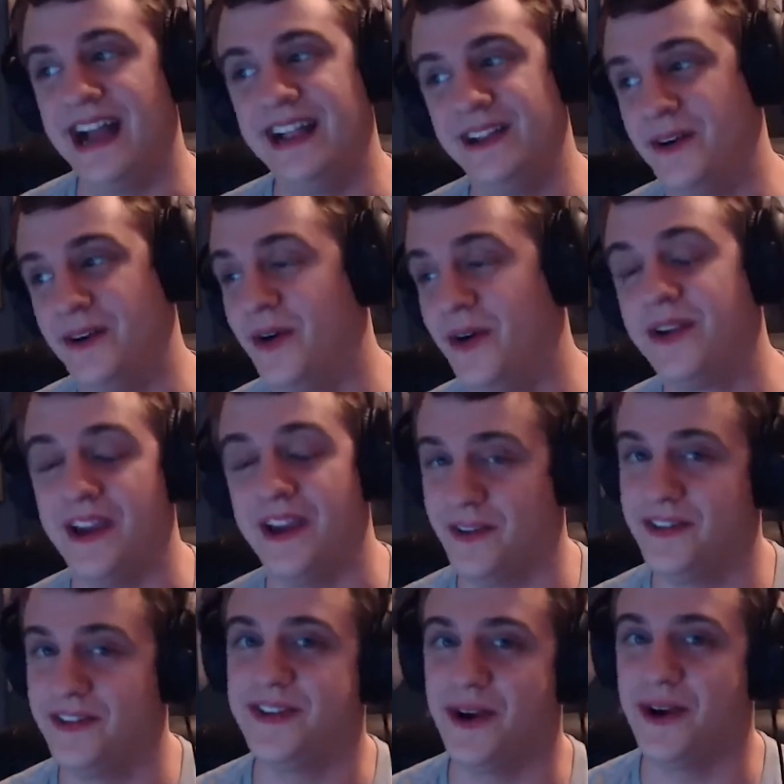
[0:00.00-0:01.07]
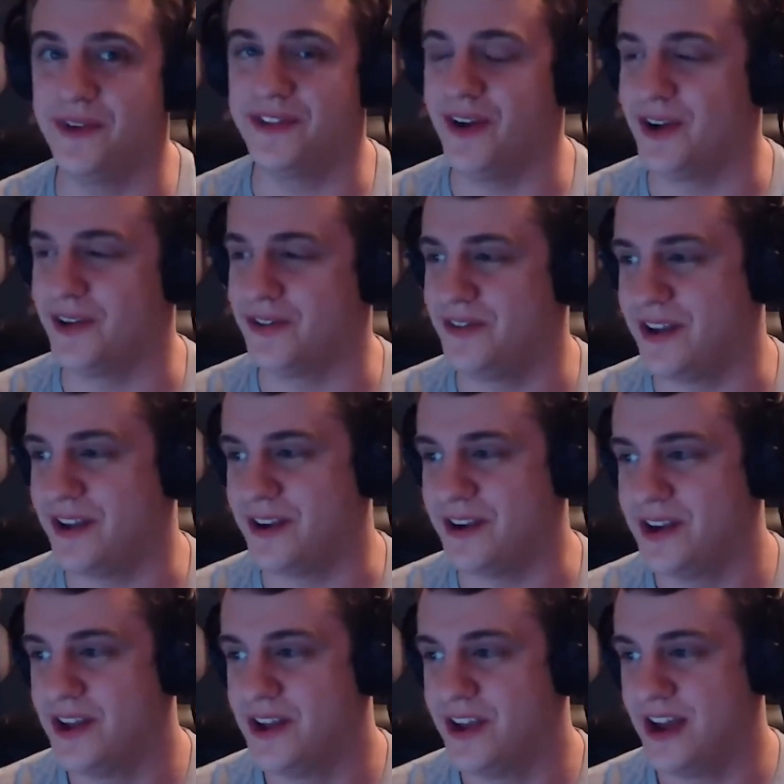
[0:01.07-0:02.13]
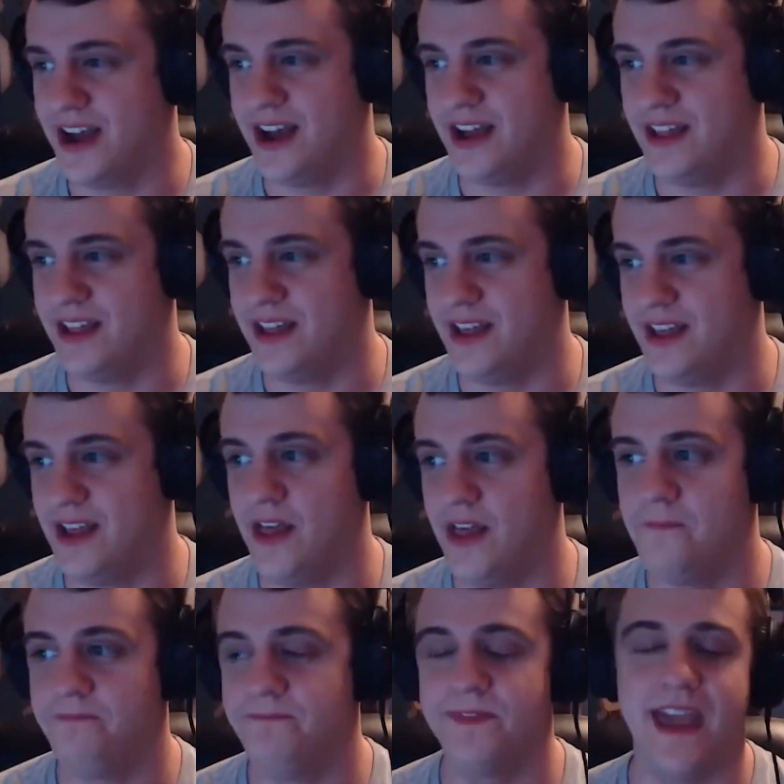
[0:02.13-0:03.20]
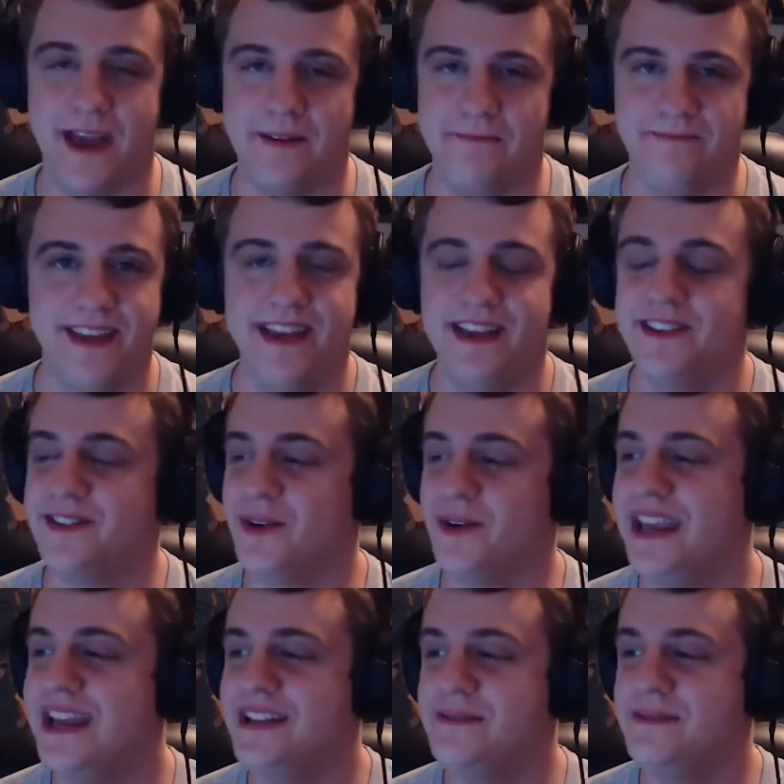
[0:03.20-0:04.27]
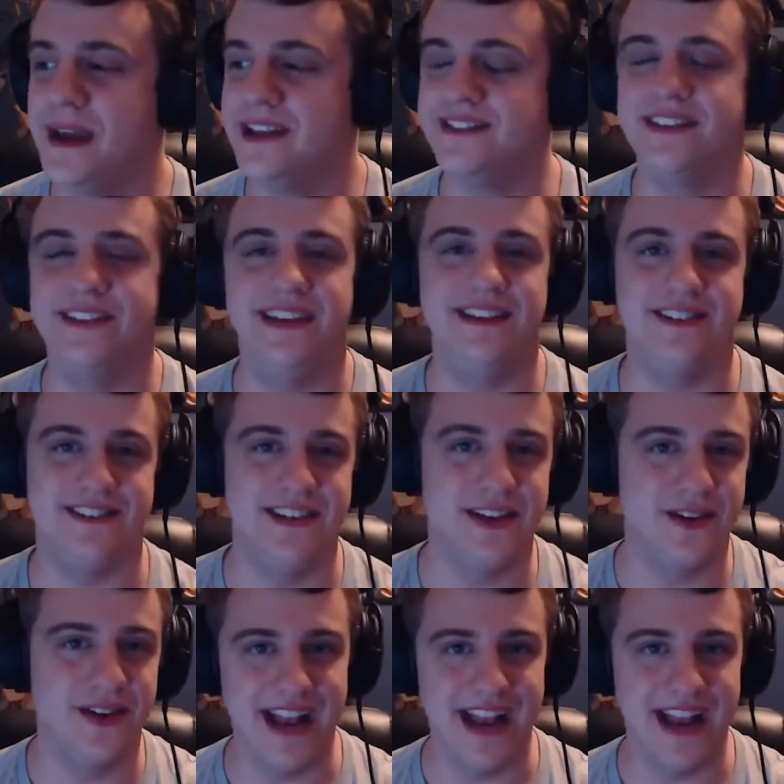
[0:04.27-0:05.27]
know. Okay, let's start with Darth Vader. Okay. So he can basically disintegrate